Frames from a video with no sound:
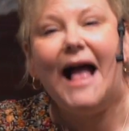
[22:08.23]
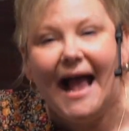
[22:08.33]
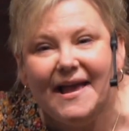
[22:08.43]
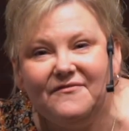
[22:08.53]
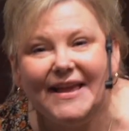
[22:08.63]

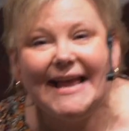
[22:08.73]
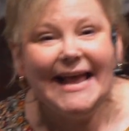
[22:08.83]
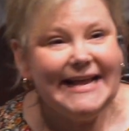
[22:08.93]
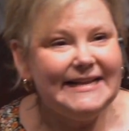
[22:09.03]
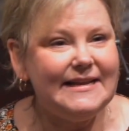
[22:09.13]
I have
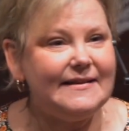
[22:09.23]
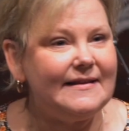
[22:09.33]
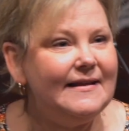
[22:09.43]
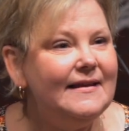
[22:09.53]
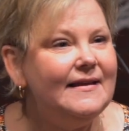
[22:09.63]
eaten
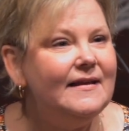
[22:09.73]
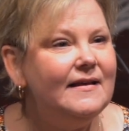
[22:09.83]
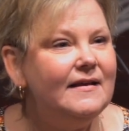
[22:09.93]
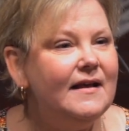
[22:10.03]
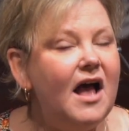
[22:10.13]

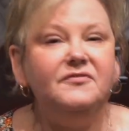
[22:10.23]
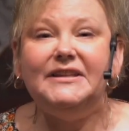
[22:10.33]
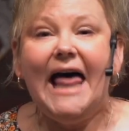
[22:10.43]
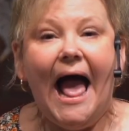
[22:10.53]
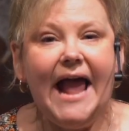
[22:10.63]
of
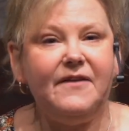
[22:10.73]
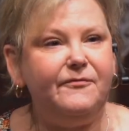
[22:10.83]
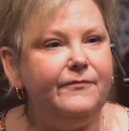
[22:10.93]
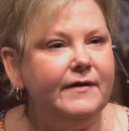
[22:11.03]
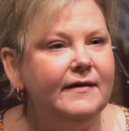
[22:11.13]
life
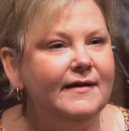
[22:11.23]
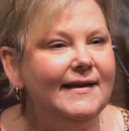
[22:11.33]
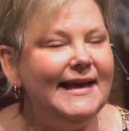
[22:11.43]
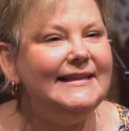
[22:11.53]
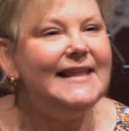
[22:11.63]
and